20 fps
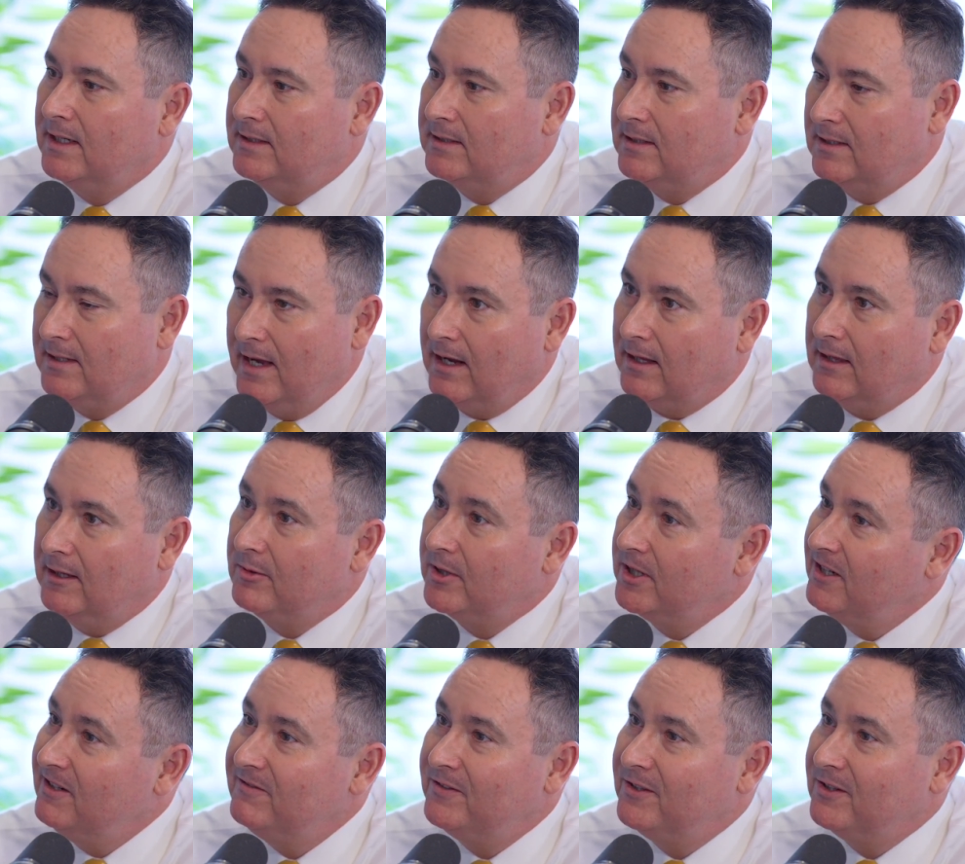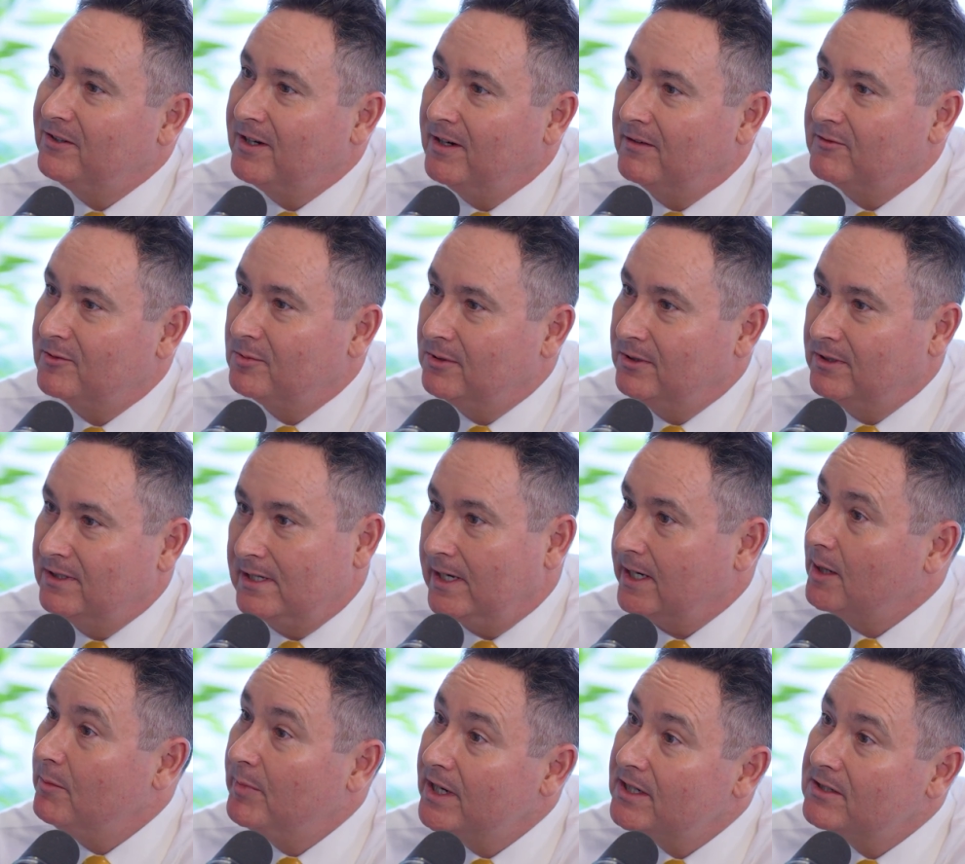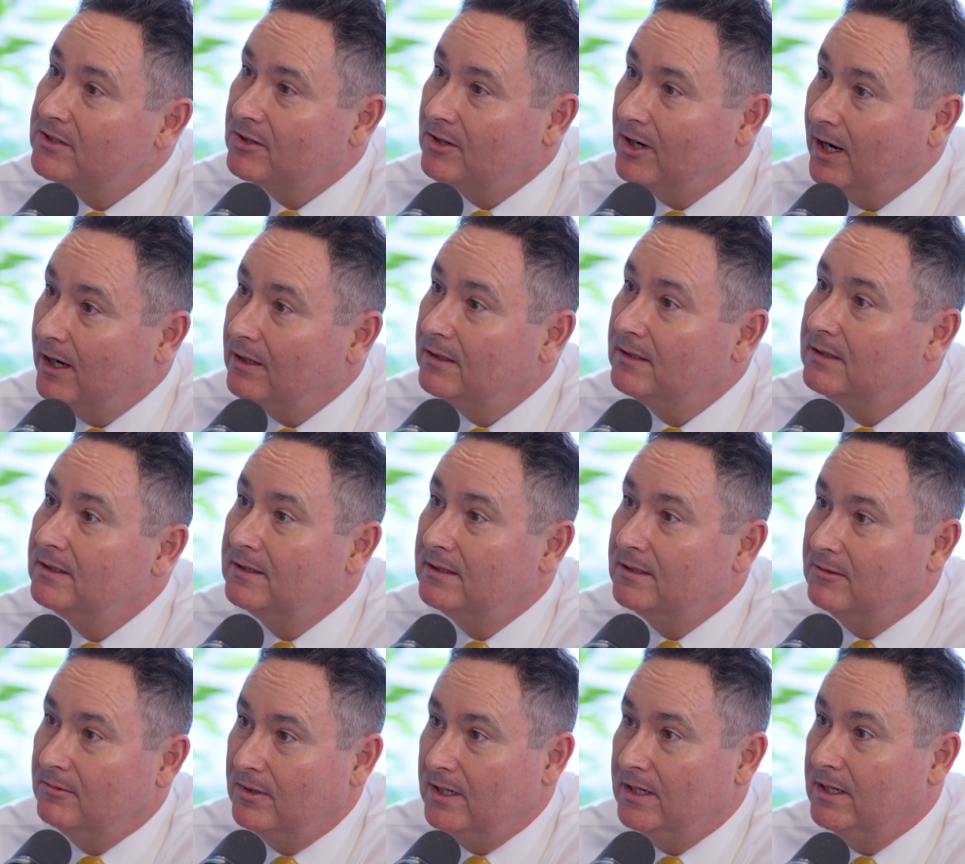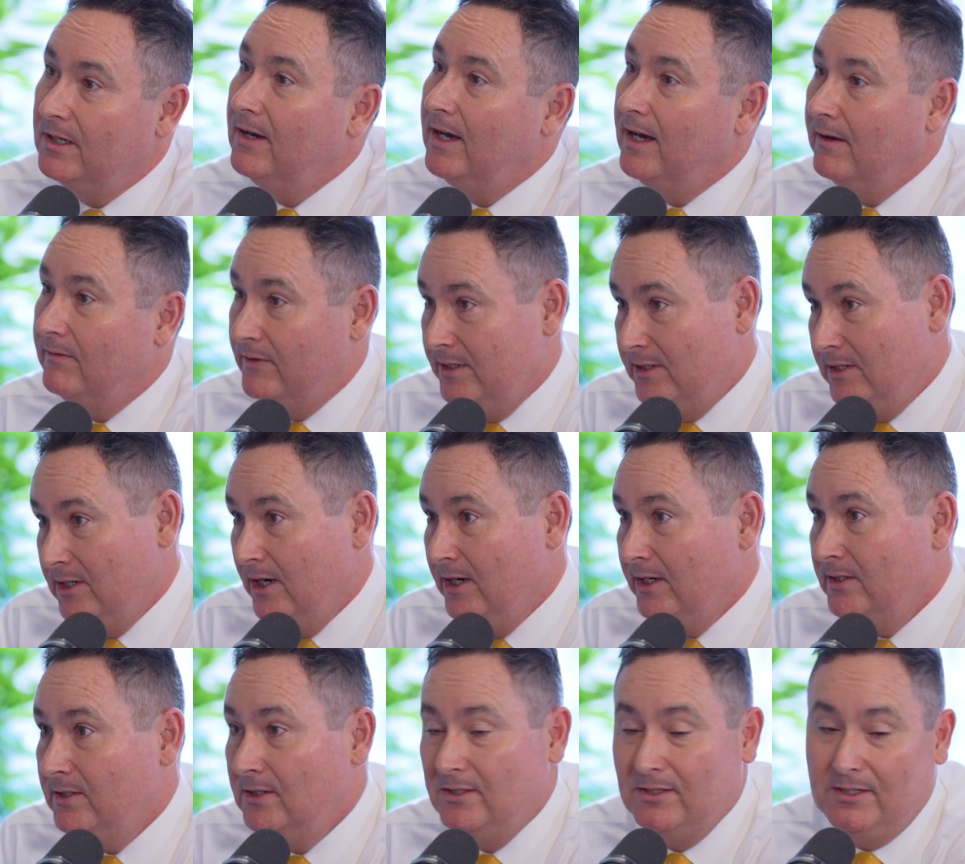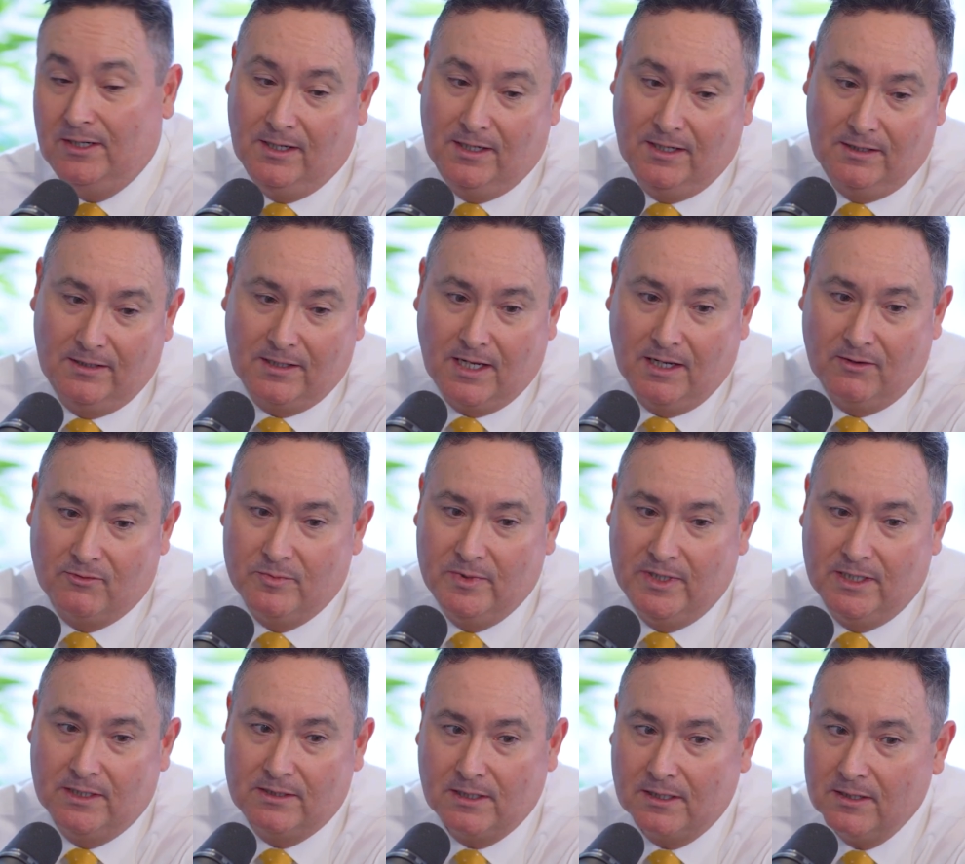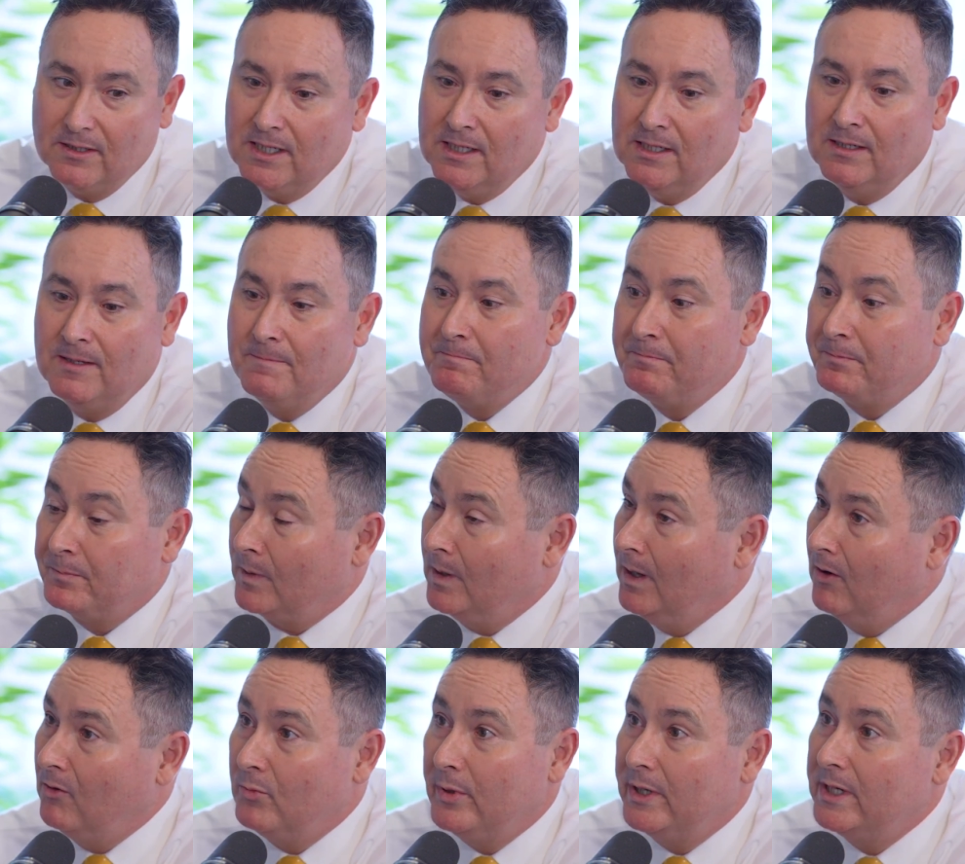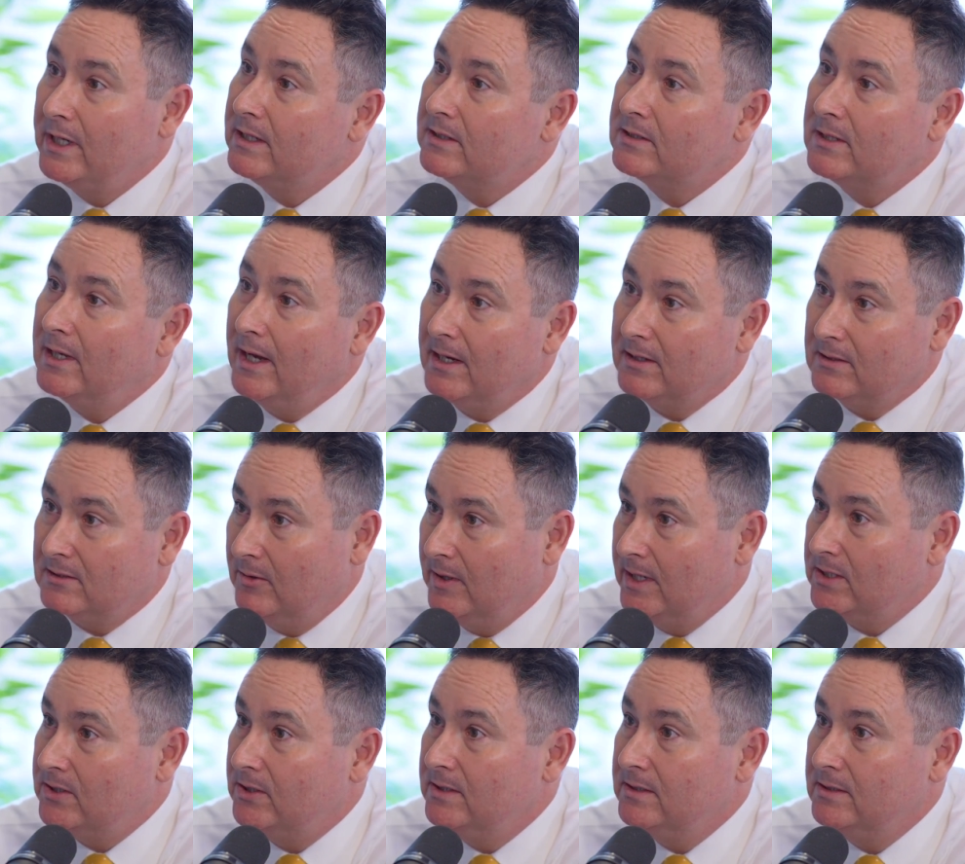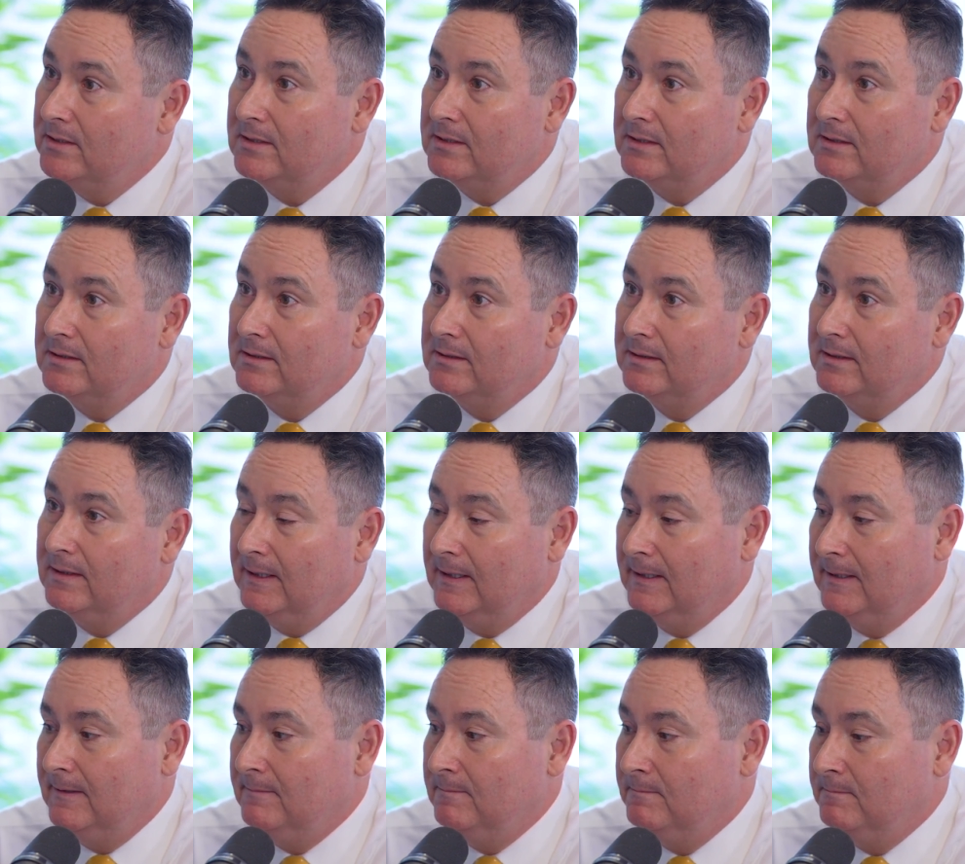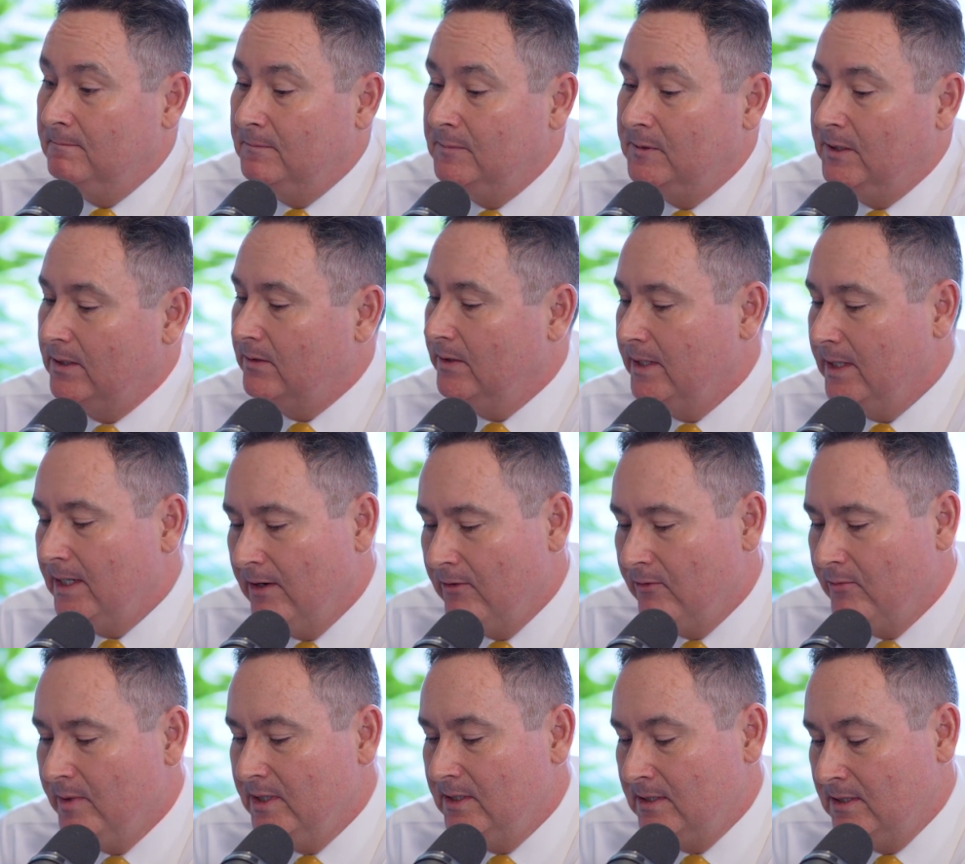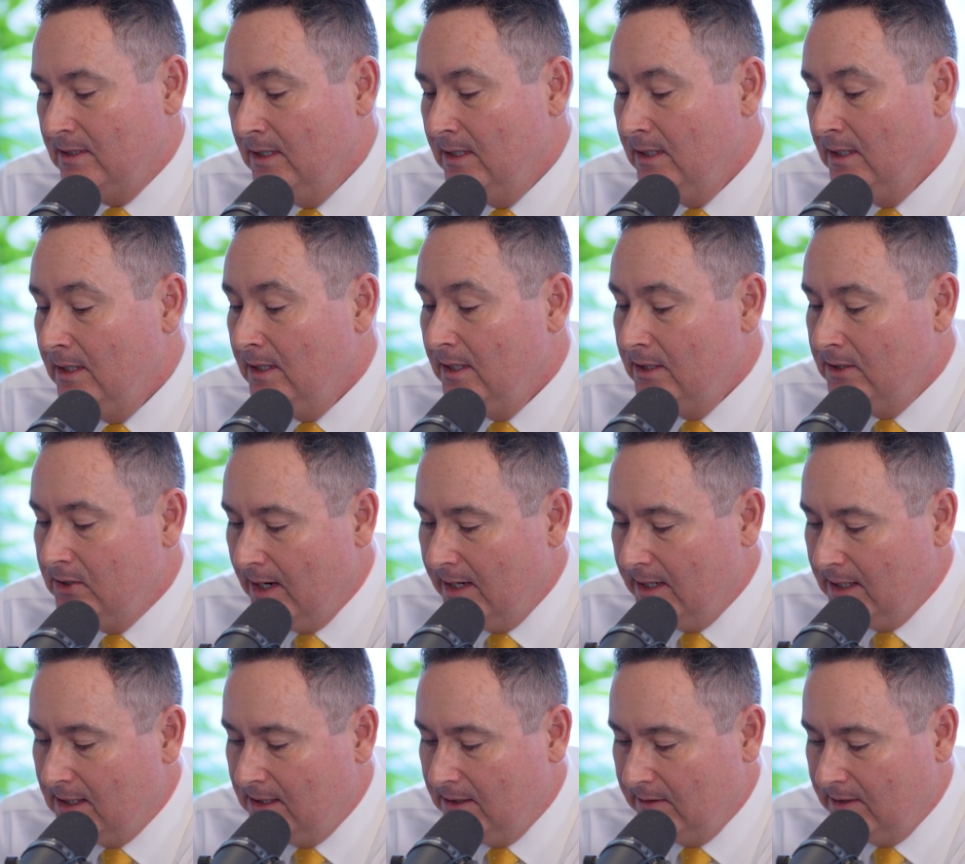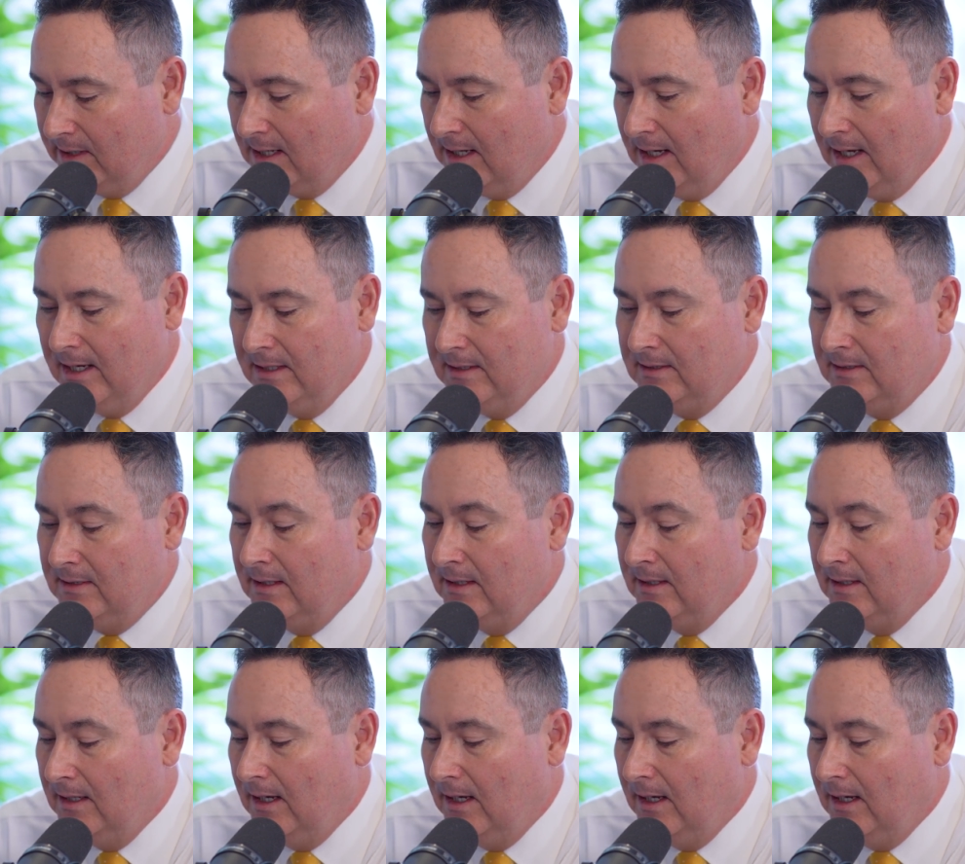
exactly where you'd feel comfortable. It's like a bench trial where you have the judge and the government attorney. Everybody gets to ask questions. Generally, the government's trying to kill the case.